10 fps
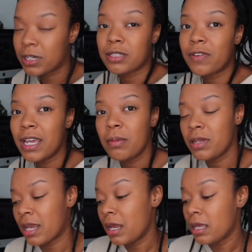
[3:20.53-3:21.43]
because of
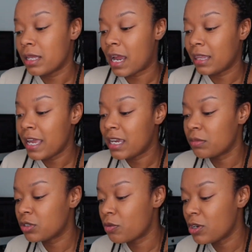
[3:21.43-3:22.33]
him, and that like I like
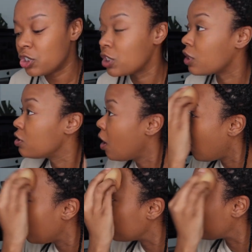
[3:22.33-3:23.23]
him so much, he's gonna
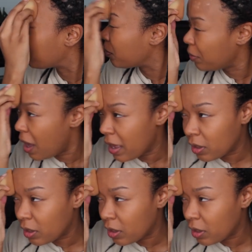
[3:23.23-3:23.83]
know, and blah, blah, blah.